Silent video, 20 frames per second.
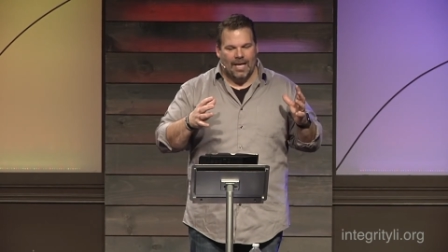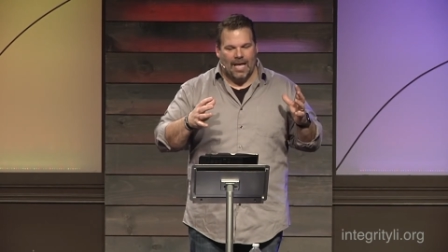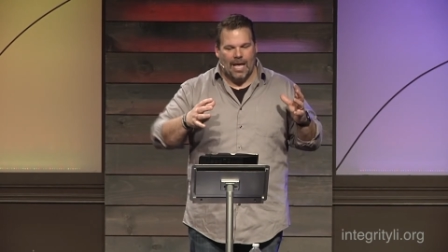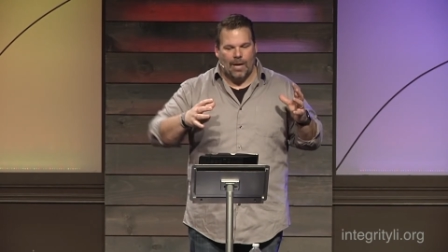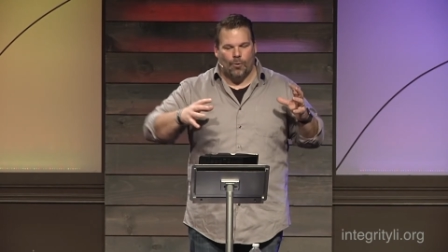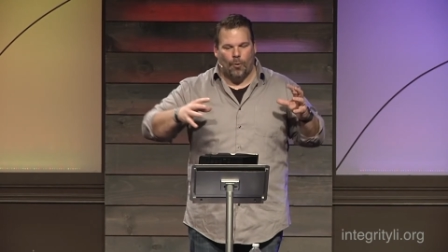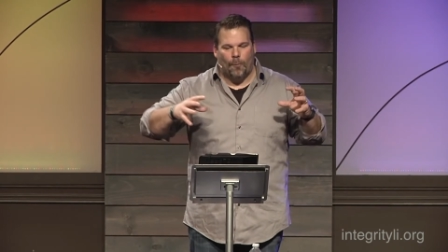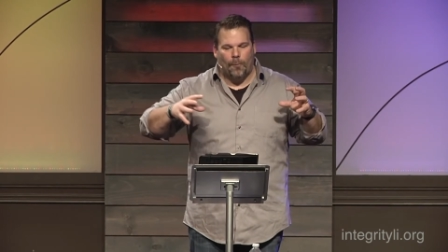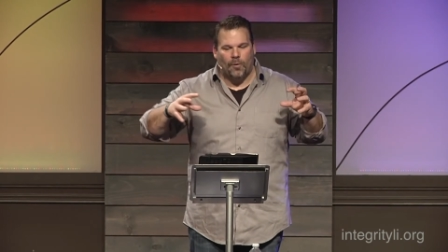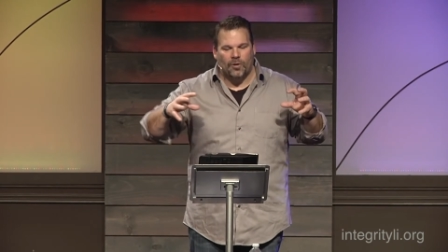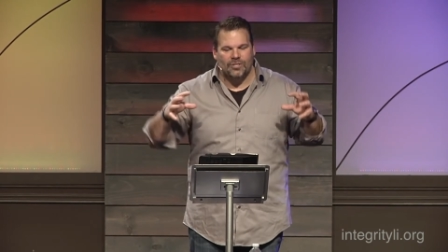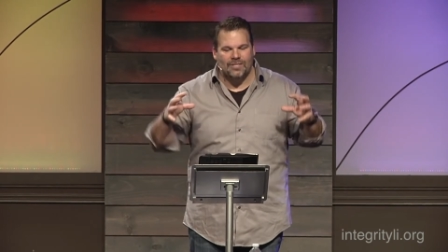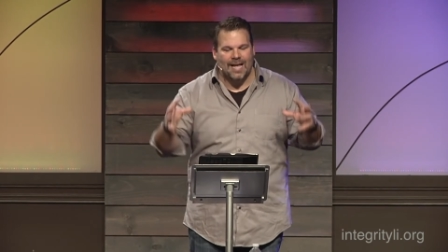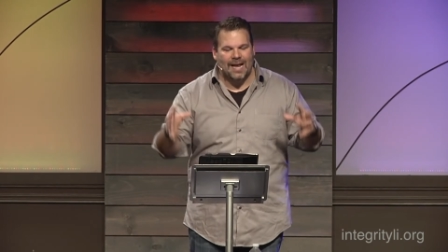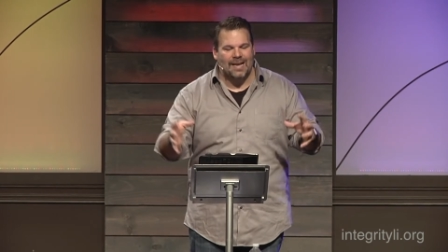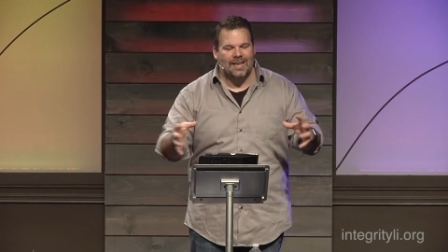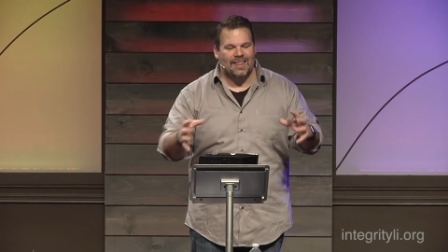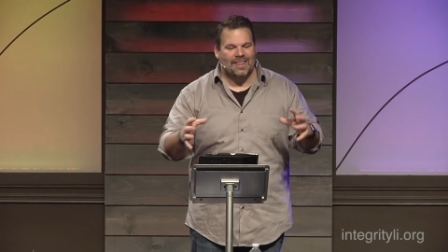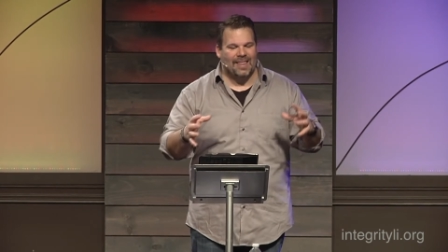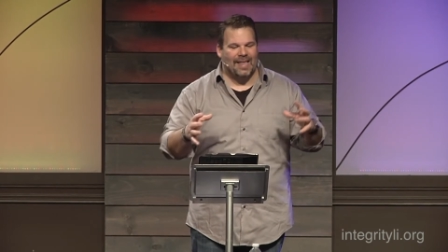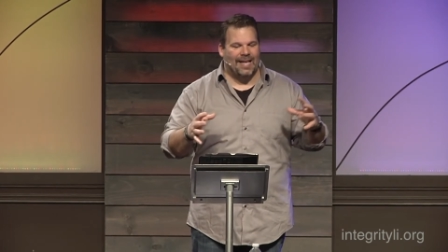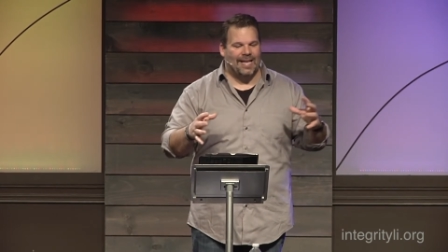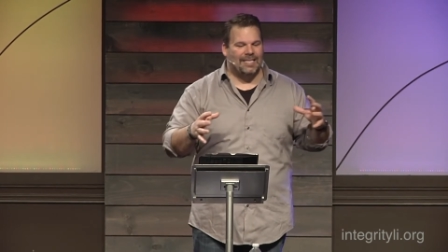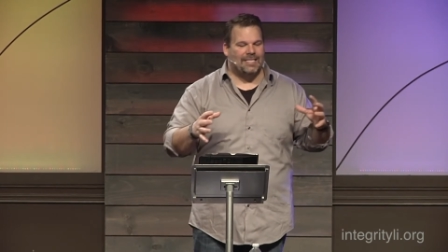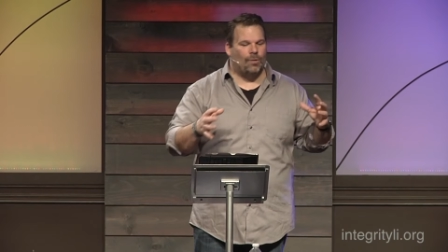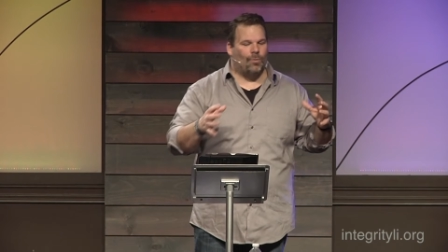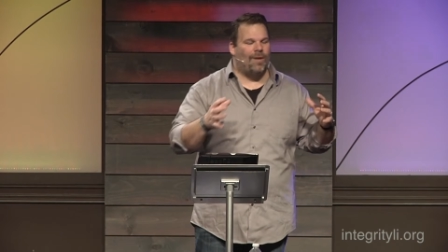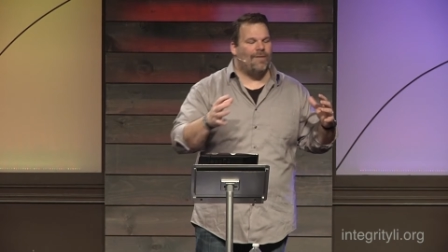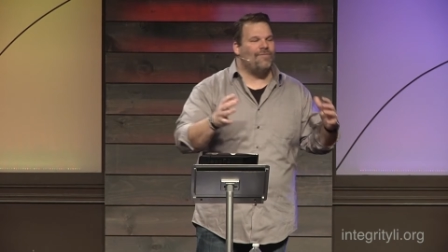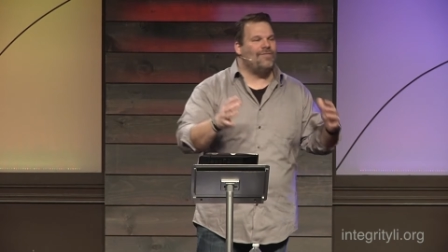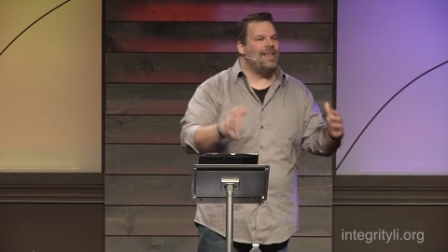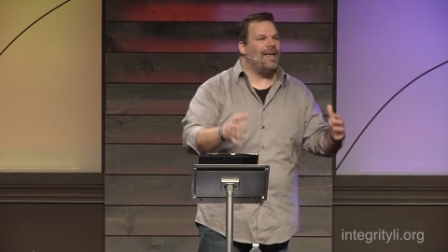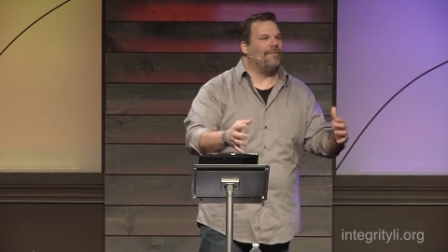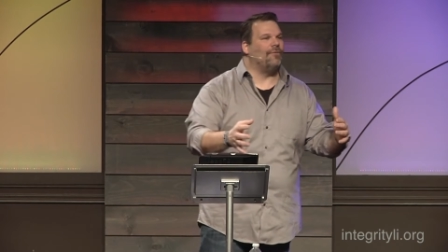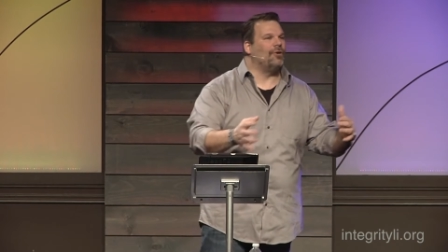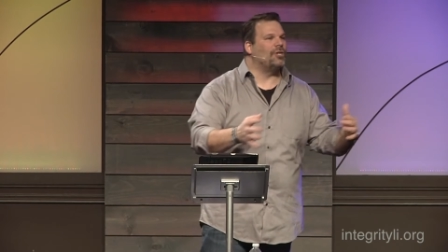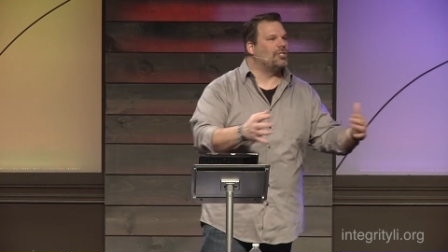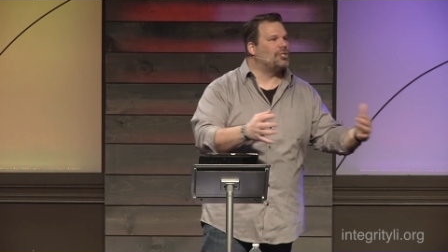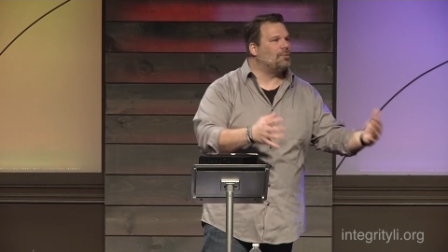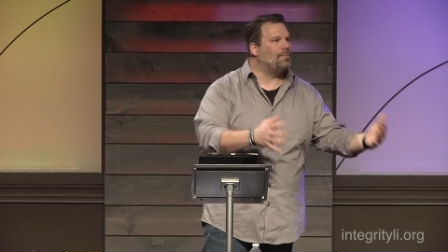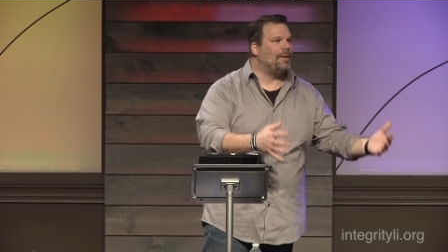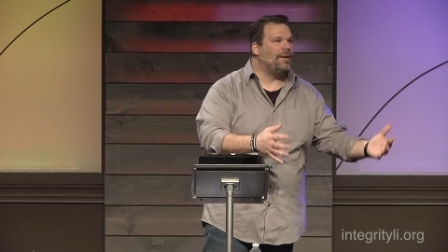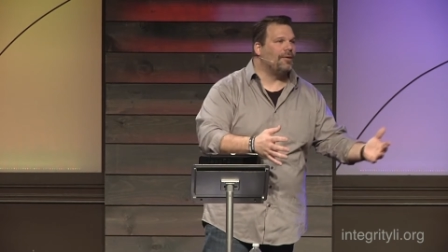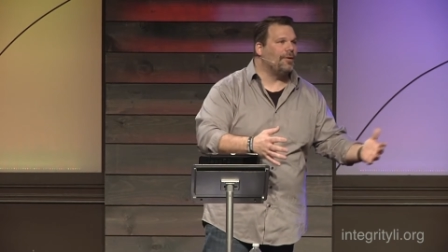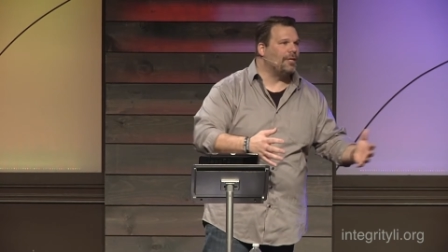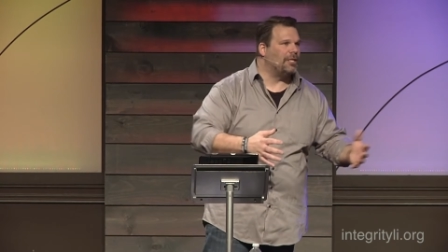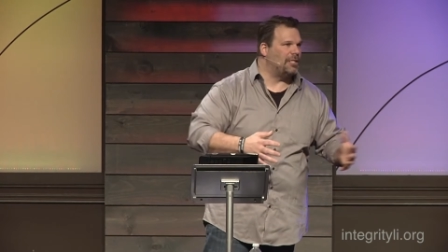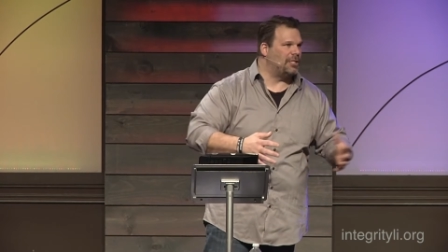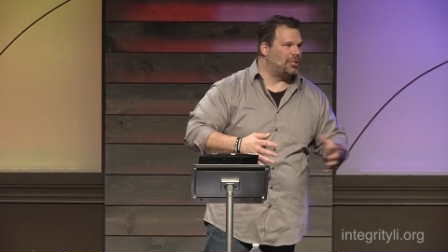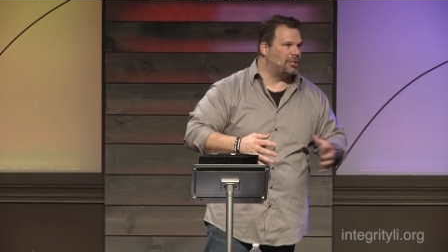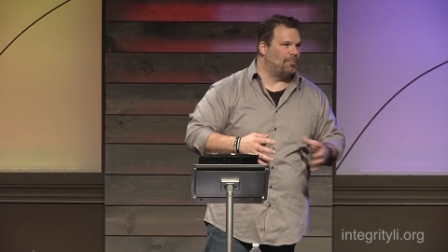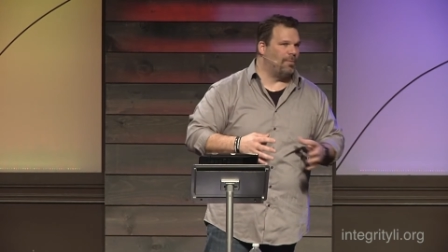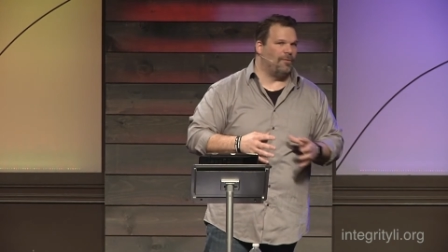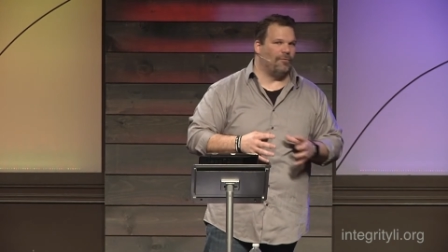it will present things that we've never experienced